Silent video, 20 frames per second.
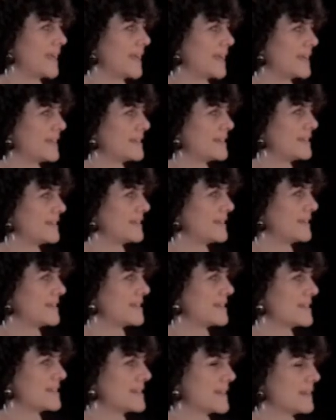it.
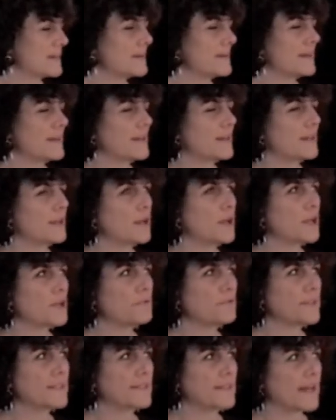So a lot
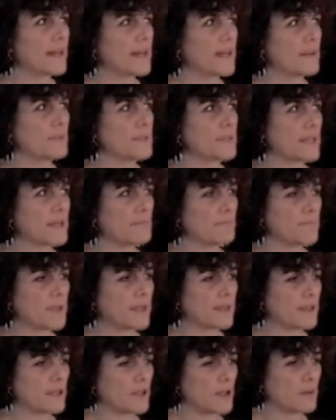of the times I
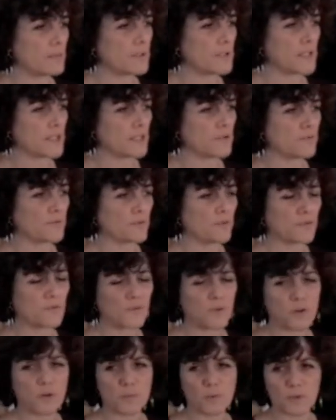pick the objects for
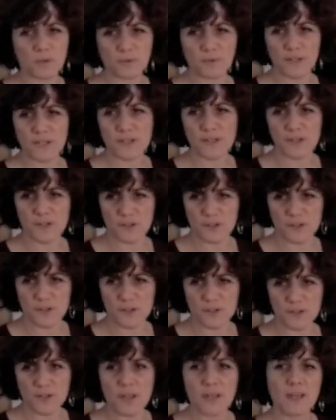formal
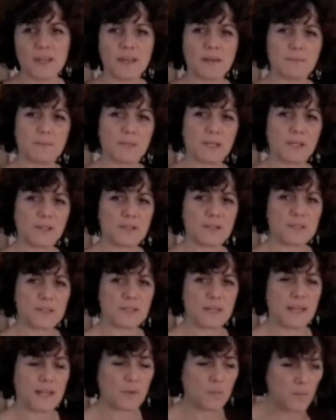reasons,
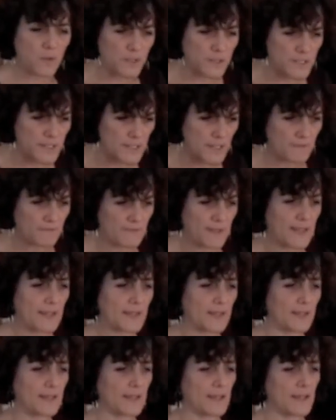because I want
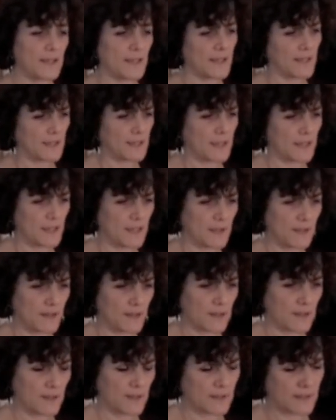something
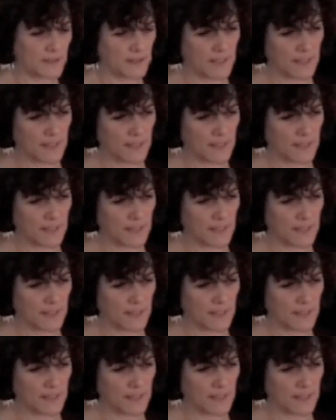either